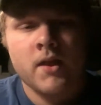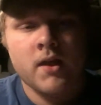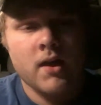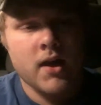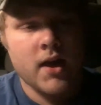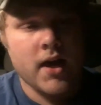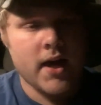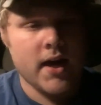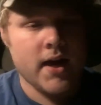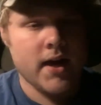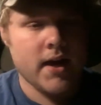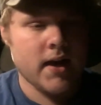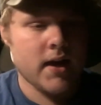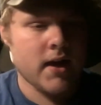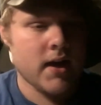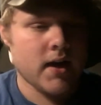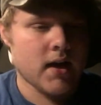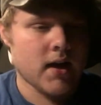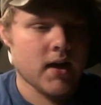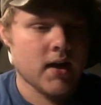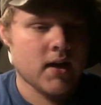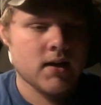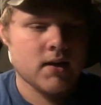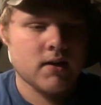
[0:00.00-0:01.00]

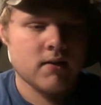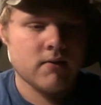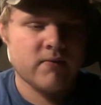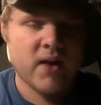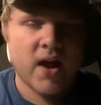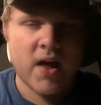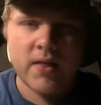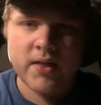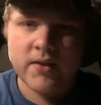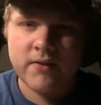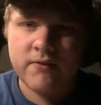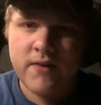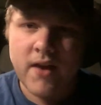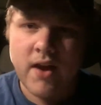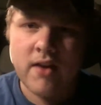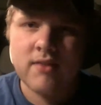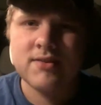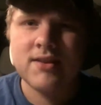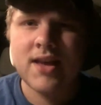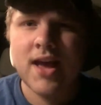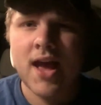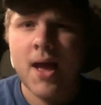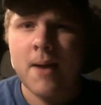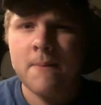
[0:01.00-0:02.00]
I finally
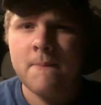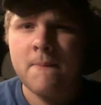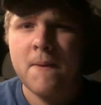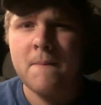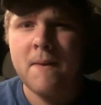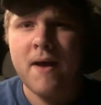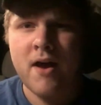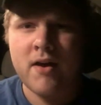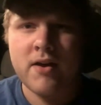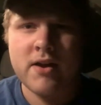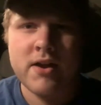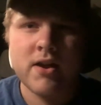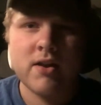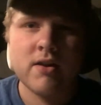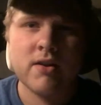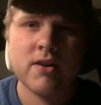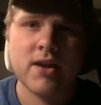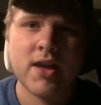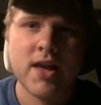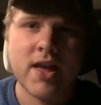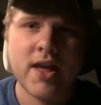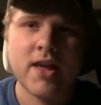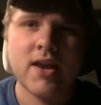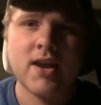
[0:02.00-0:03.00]
found time. I'm out here
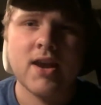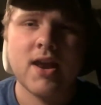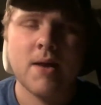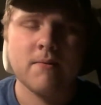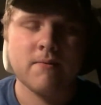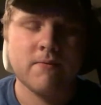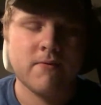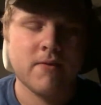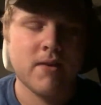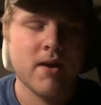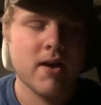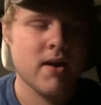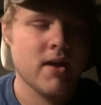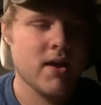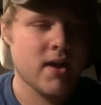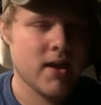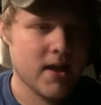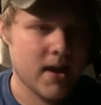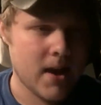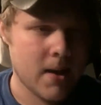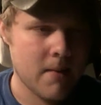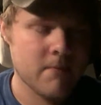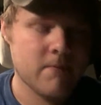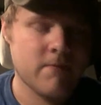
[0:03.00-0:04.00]
again. I'm
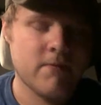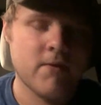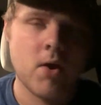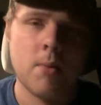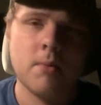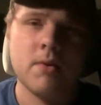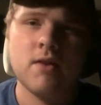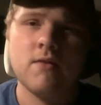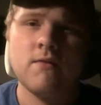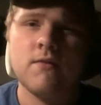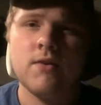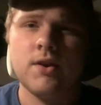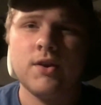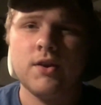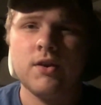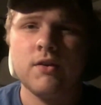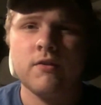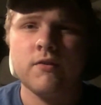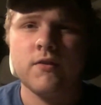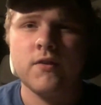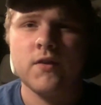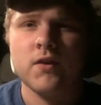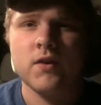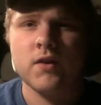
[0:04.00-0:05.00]
filming a video
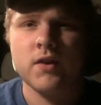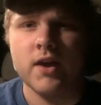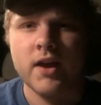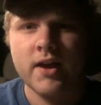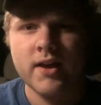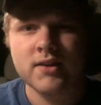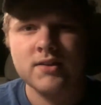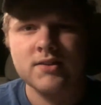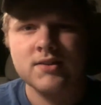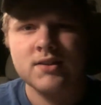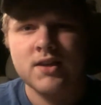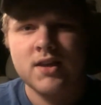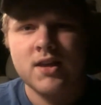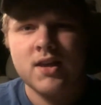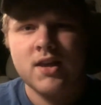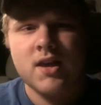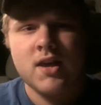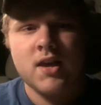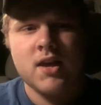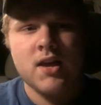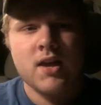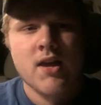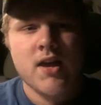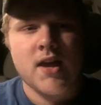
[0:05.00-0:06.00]
for you guys,
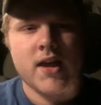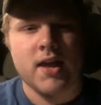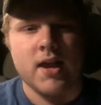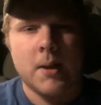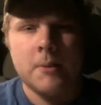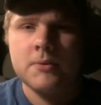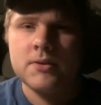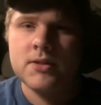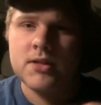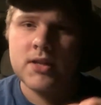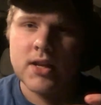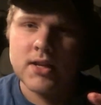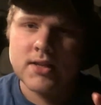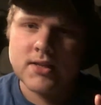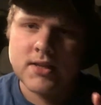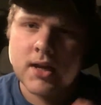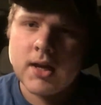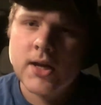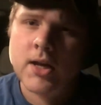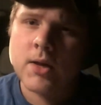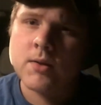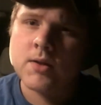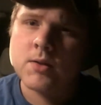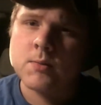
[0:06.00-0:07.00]
and I'm just gonna
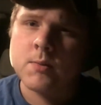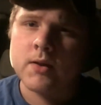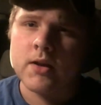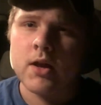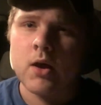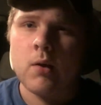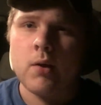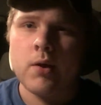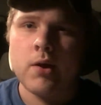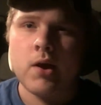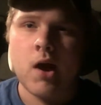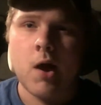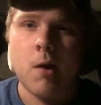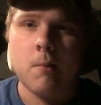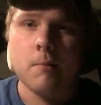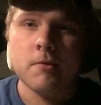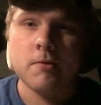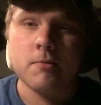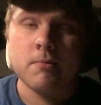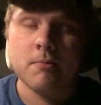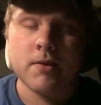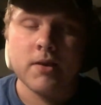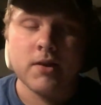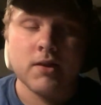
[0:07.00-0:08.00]
tell you what's been going on
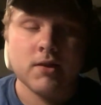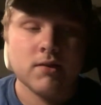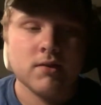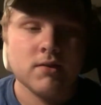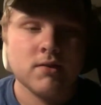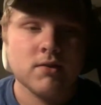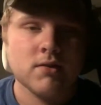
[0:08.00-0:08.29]
with me.